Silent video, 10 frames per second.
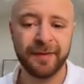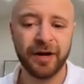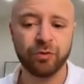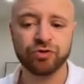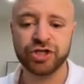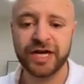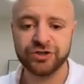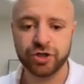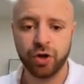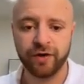I don't change
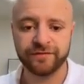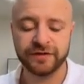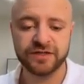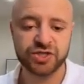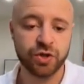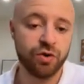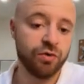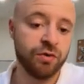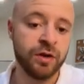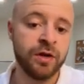it often.
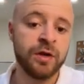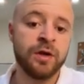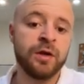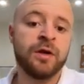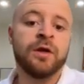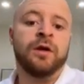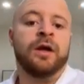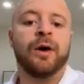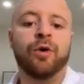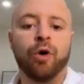So
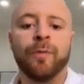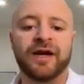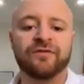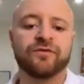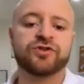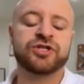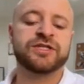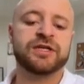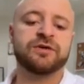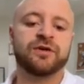I would hope my
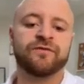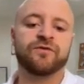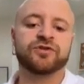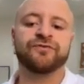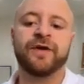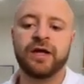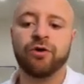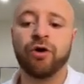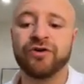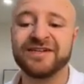conversions and conversion
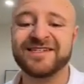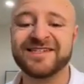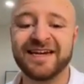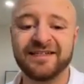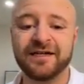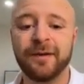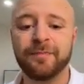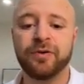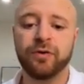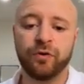value are already synced up
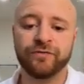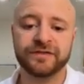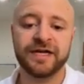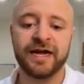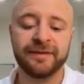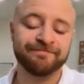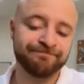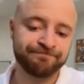over time.